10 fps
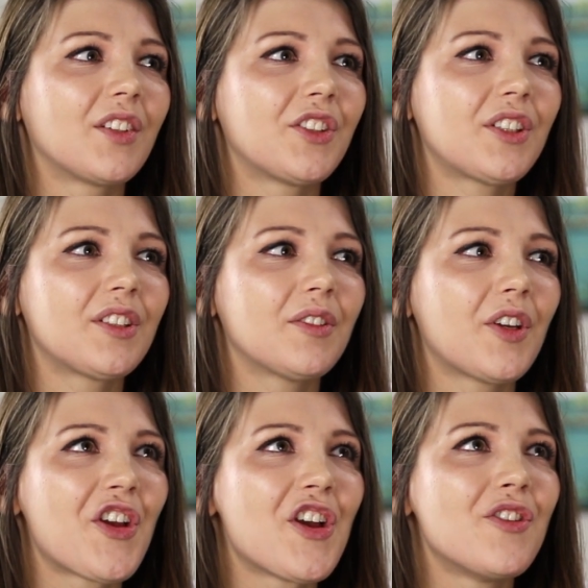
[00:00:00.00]
just
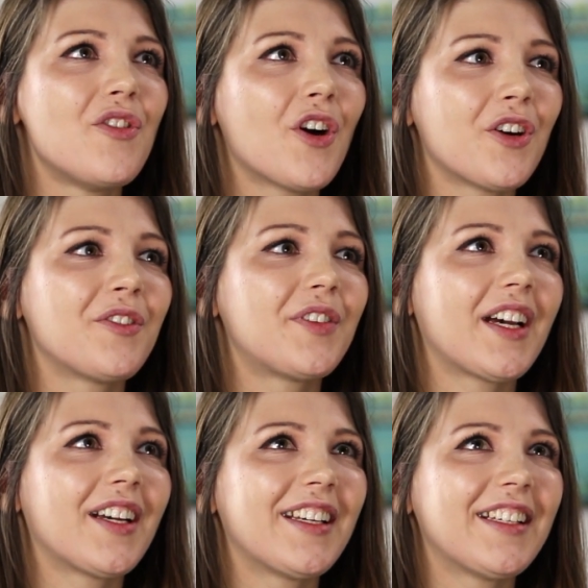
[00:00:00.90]
know
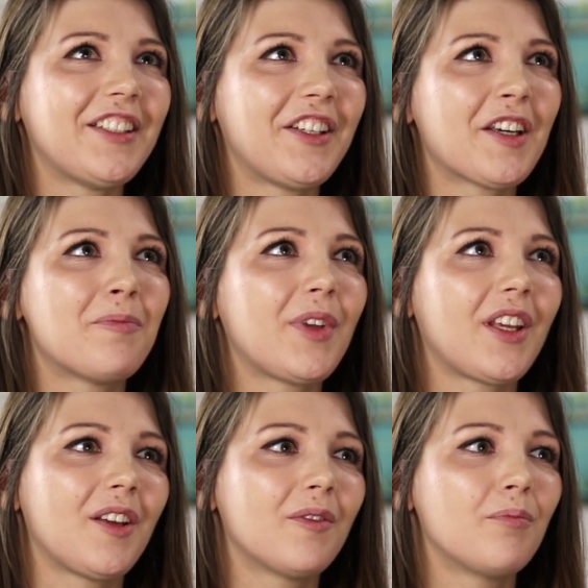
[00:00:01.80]
that you can
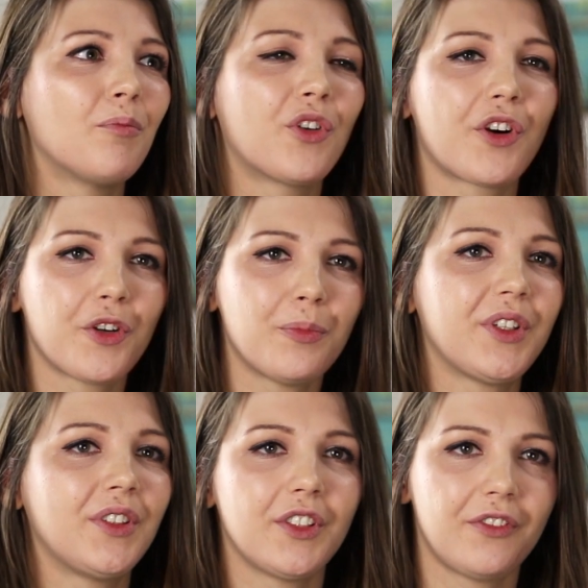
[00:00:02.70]
be more
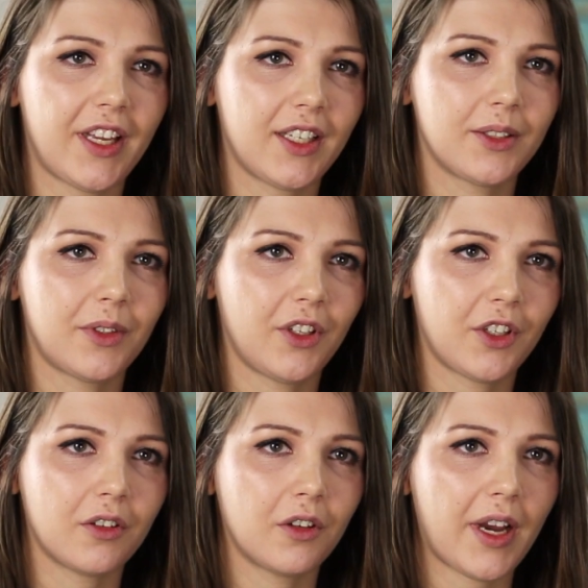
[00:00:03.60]
open to things when you
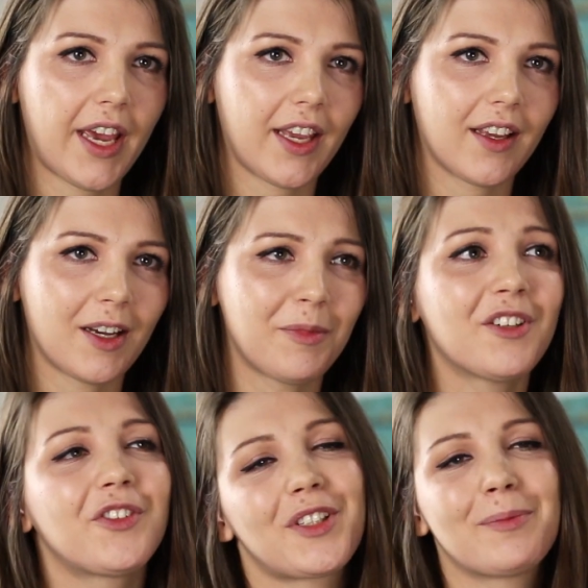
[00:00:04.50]
go away. I mean,
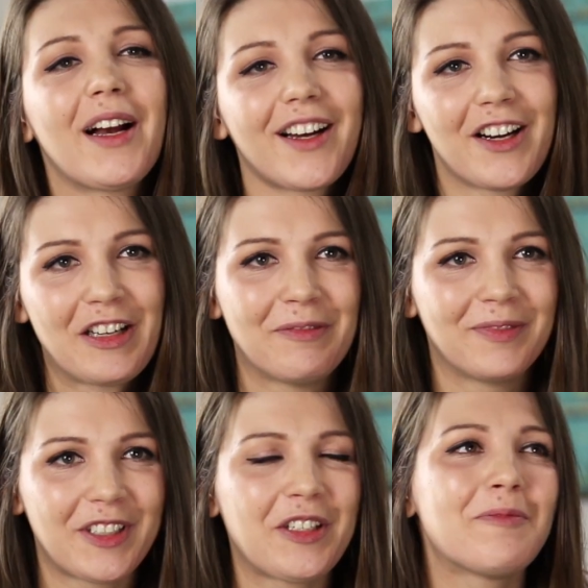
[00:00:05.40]
of course, back at
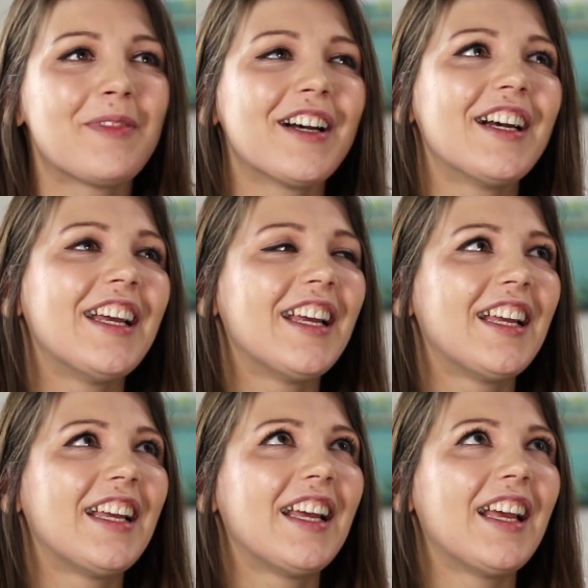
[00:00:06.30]
home too, but
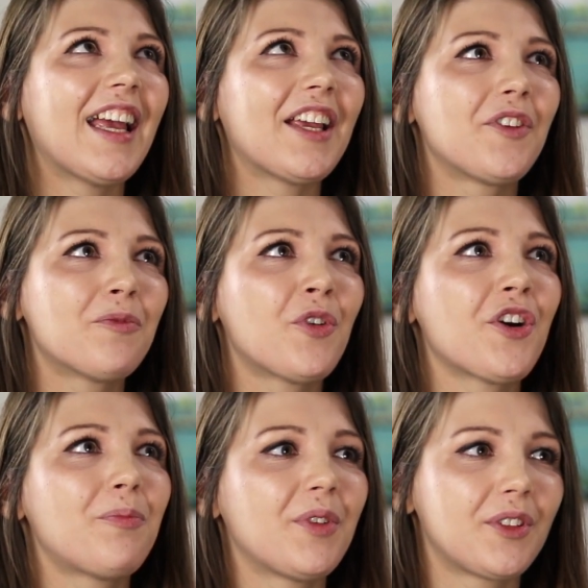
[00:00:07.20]
if you're more
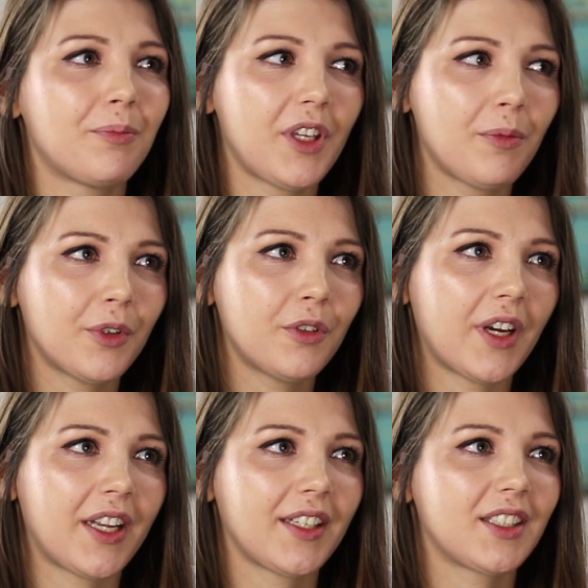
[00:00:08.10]
open to people
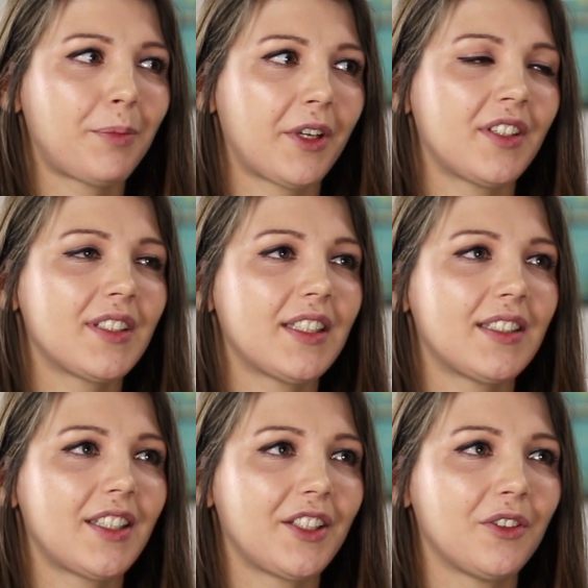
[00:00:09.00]
and
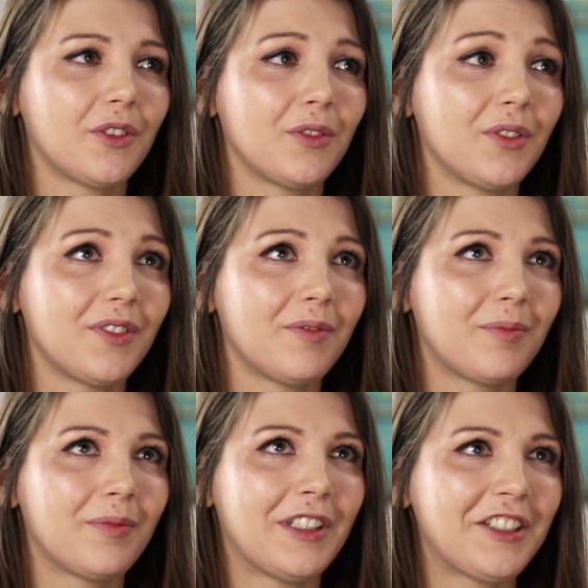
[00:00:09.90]
experiences, then you will
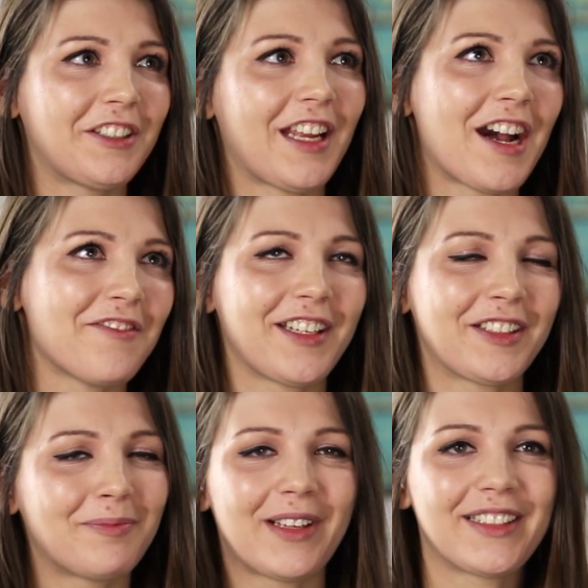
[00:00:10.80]
literally have like
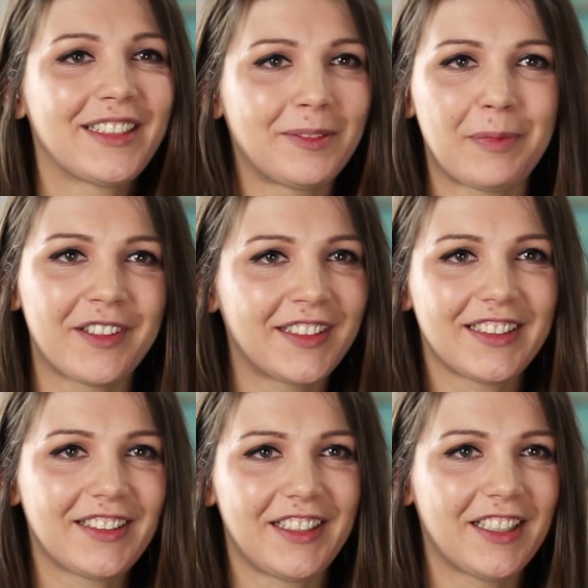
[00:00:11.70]
the best
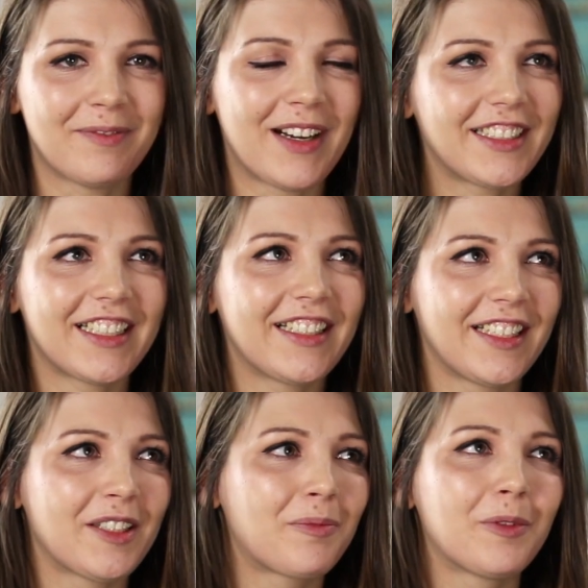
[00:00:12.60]
experiences you can imagine,
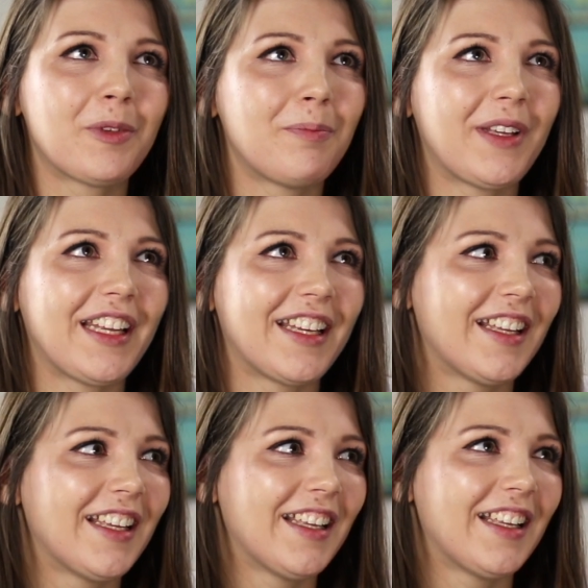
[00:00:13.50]
and there'll probably be,